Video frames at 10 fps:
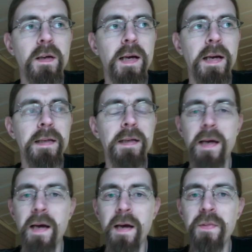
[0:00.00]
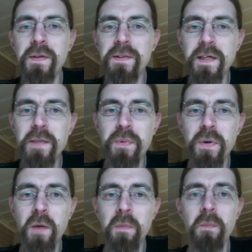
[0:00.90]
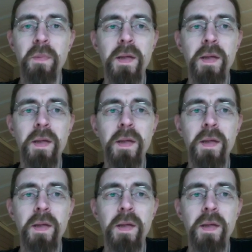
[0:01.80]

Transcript: And I had the same problem,